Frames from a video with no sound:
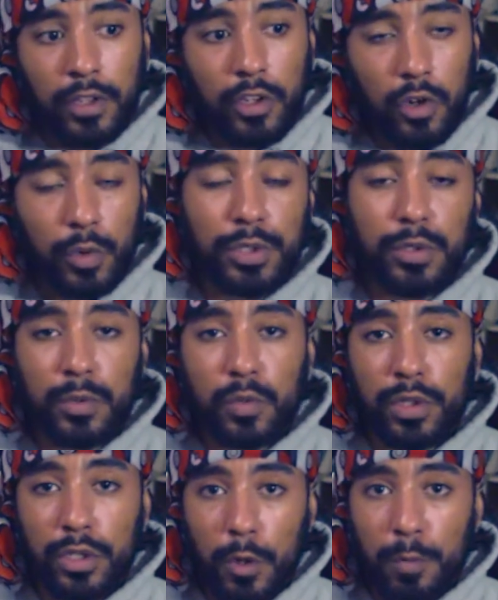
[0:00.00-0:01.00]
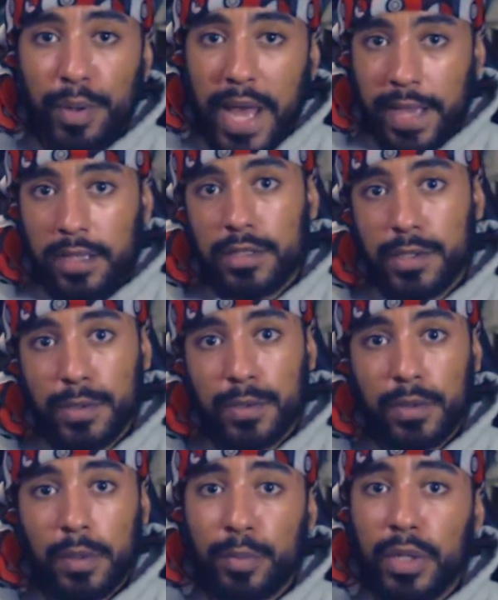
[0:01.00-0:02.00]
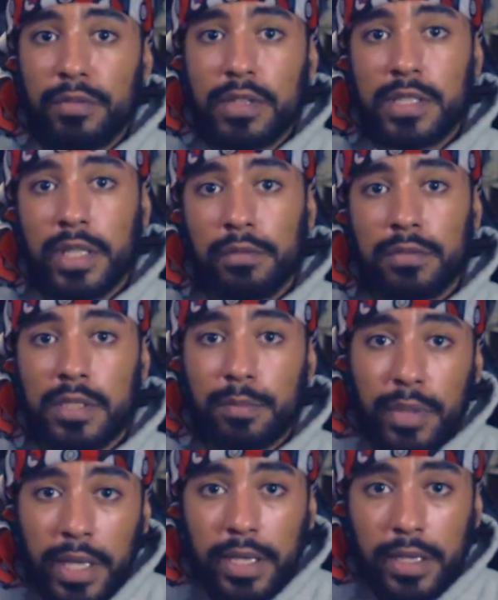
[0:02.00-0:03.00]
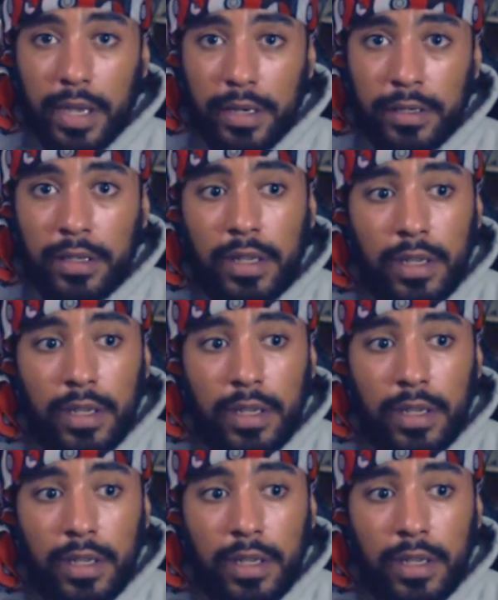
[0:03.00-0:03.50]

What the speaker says: or when you want to go back to a previous level to play again,